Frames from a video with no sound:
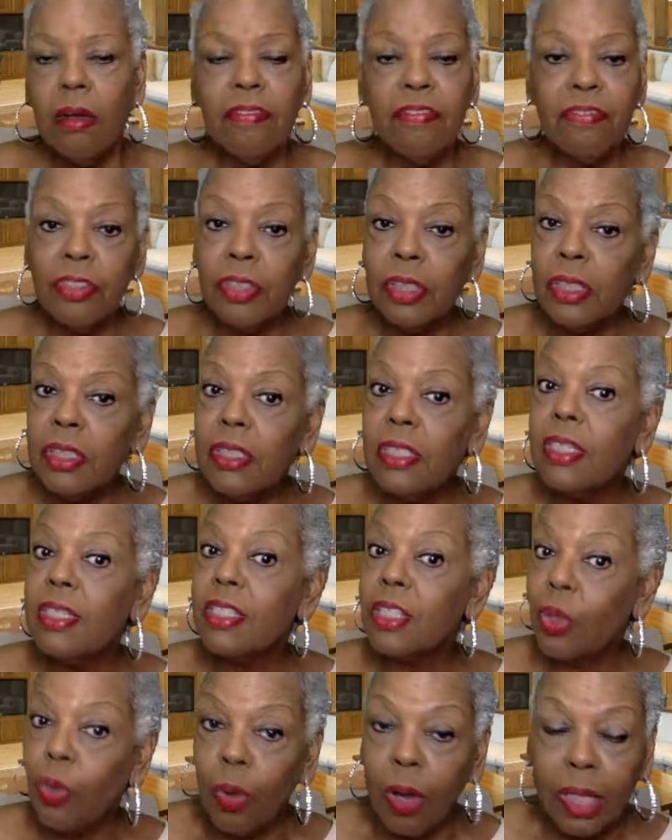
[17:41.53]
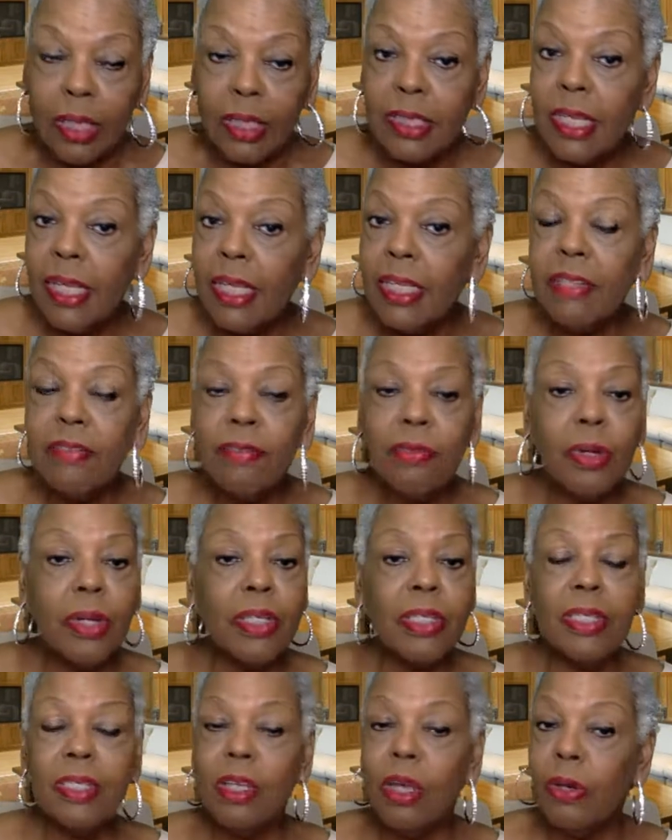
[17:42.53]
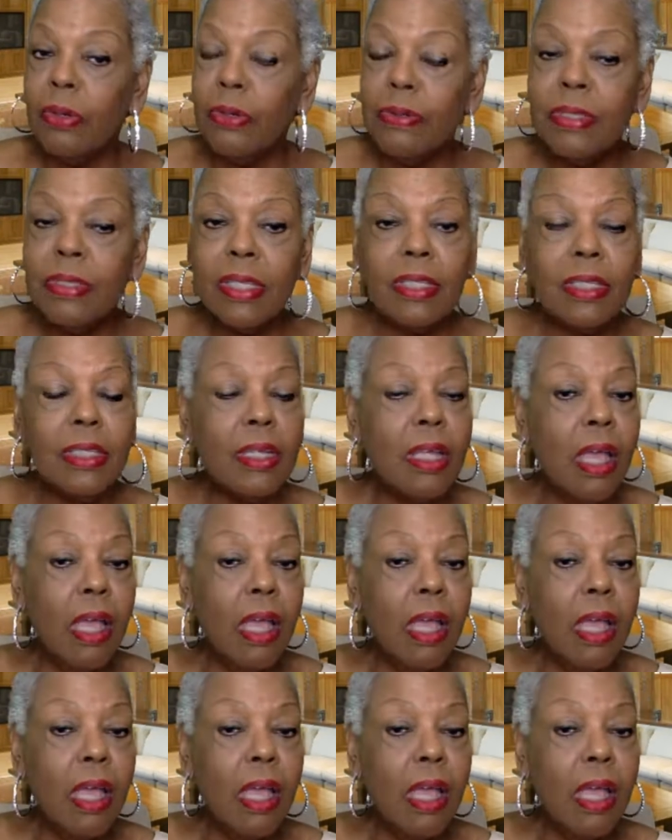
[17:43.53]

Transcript: Fullen does qualitative, where he goes and